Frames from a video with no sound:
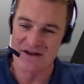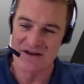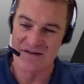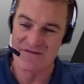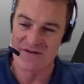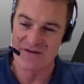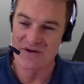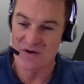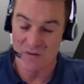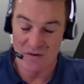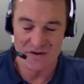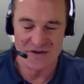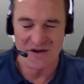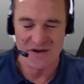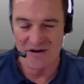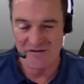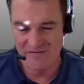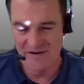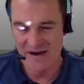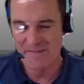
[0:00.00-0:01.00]
if you go onto
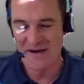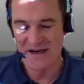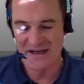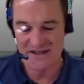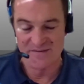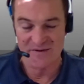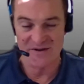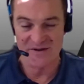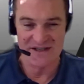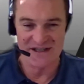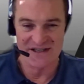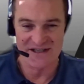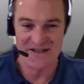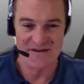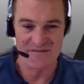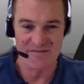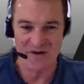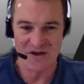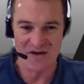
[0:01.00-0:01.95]
our Rep Expert system,